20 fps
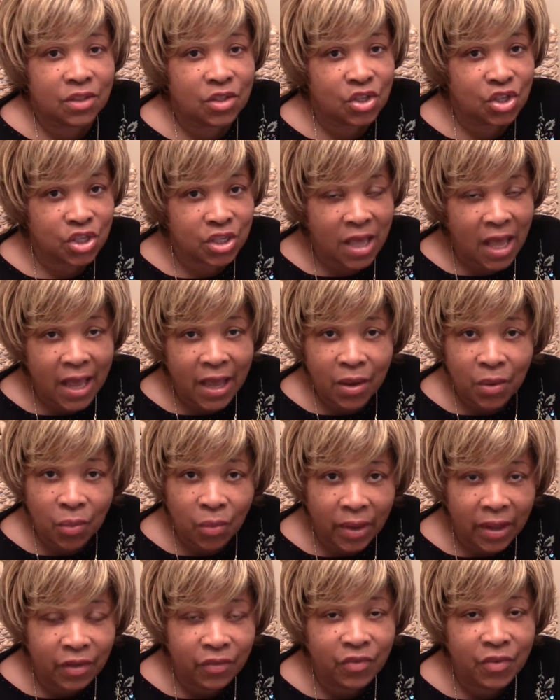shy
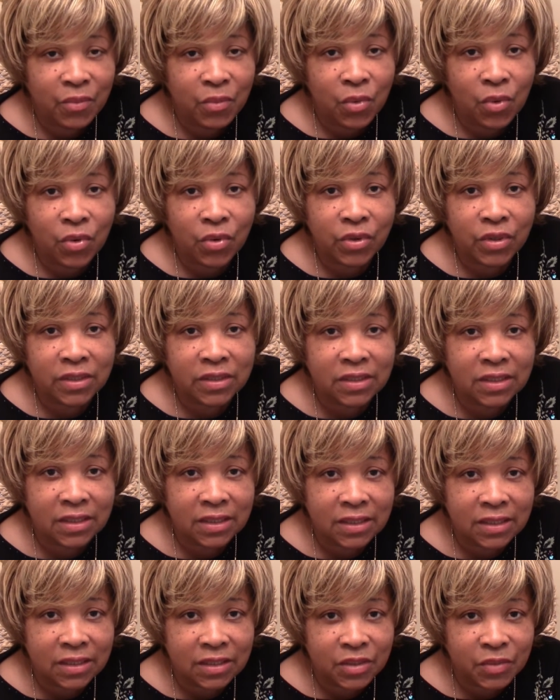away from
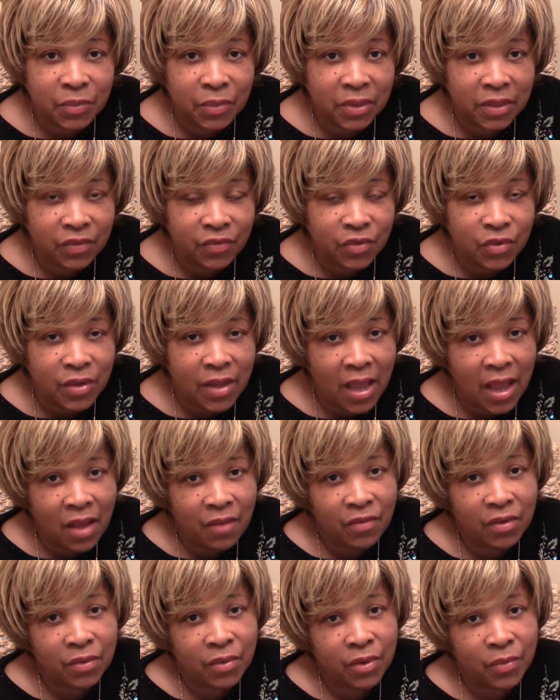warranties, but if you
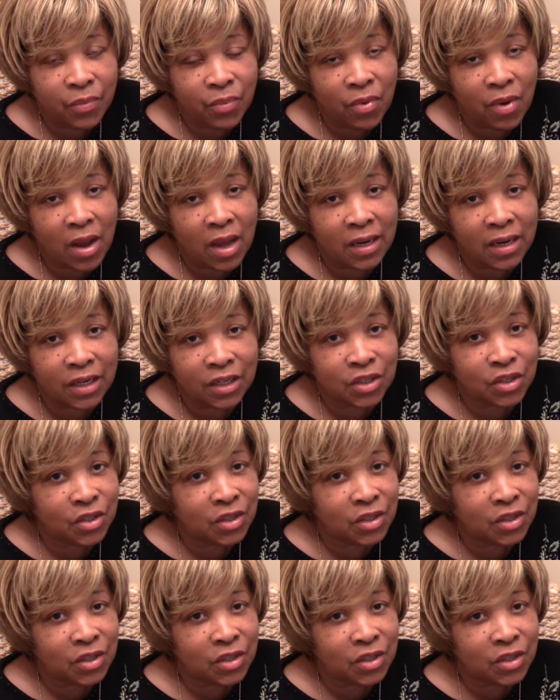have a good product,